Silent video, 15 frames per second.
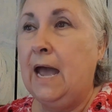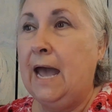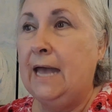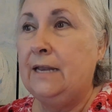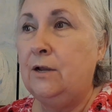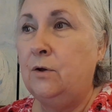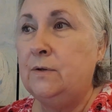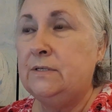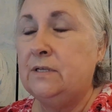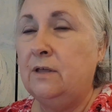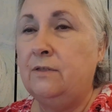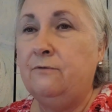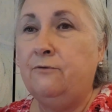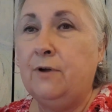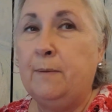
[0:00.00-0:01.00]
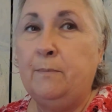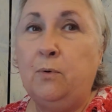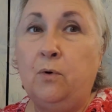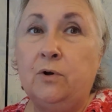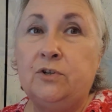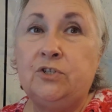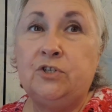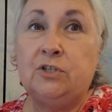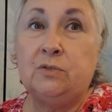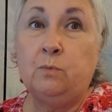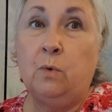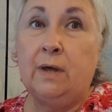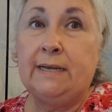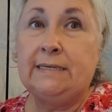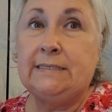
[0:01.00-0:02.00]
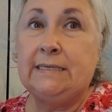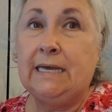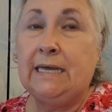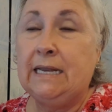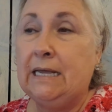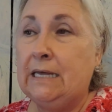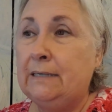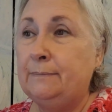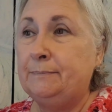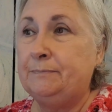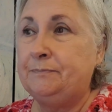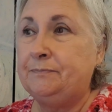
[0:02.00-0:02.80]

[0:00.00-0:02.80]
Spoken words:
I know he's on the front porch just wanting to get in.